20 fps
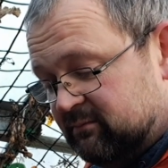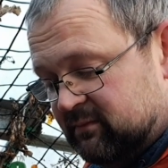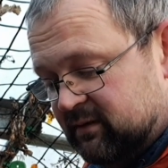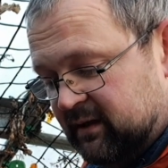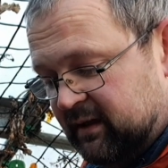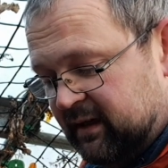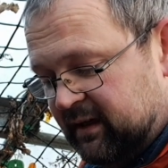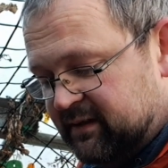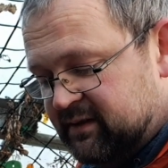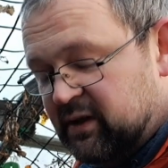
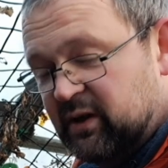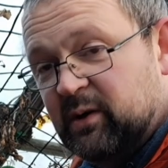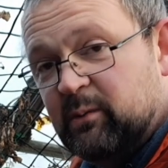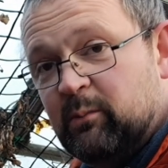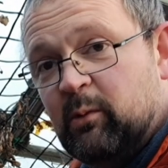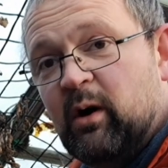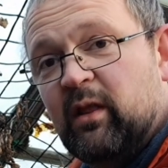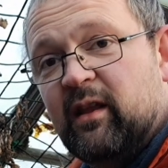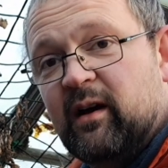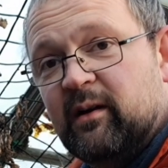There's only
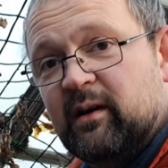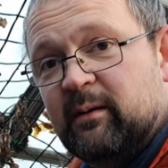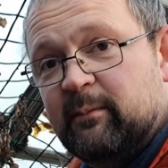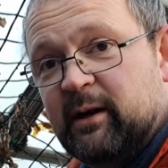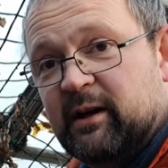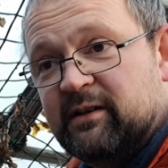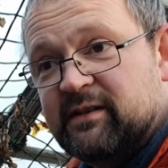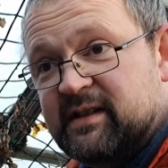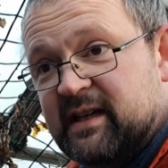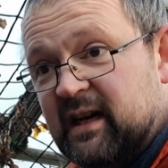one that I'm going to be
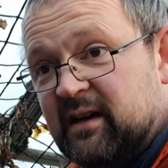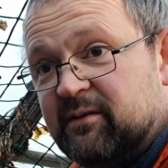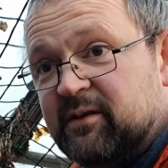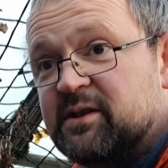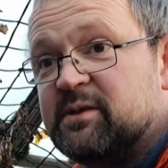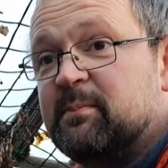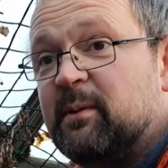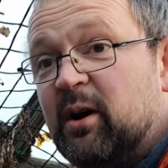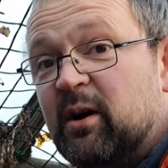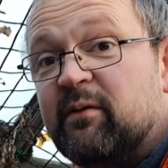able to salvage,
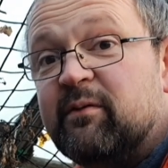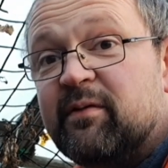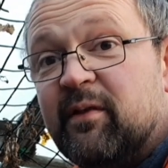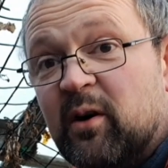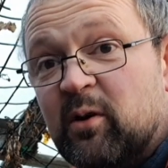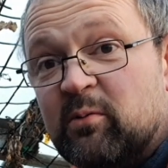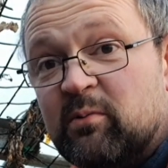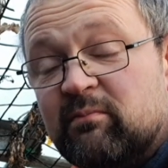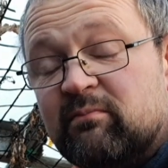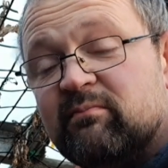my own
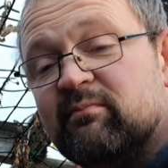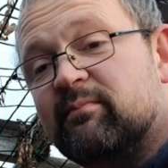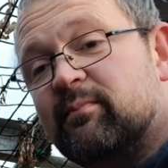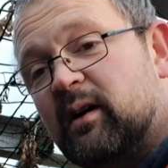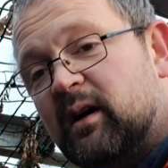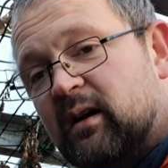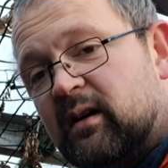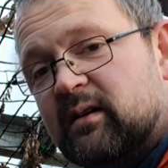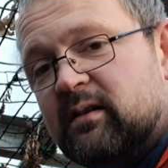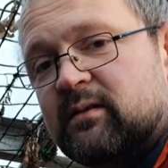fault,
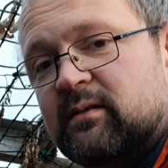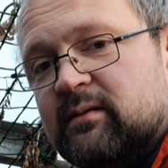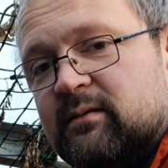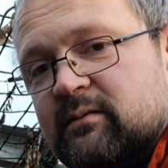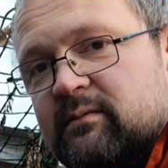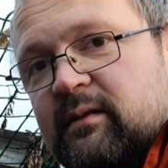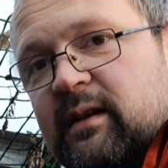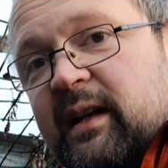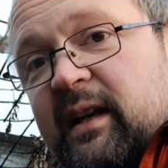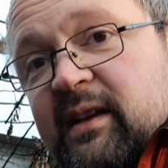but
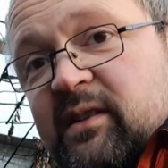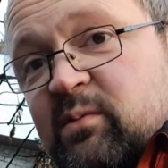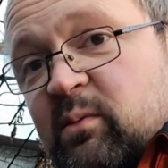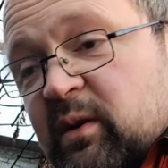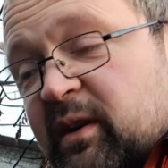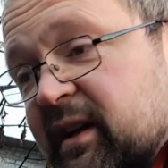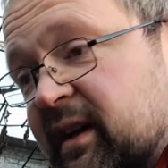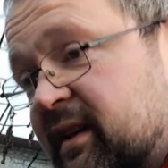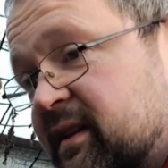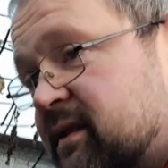it is what it
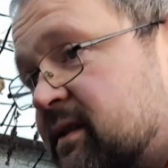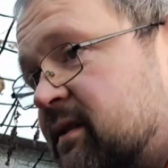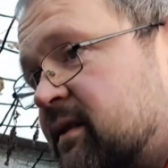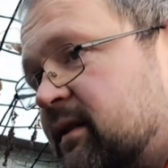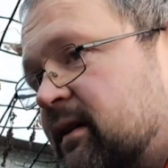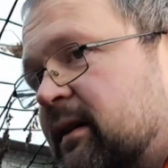is.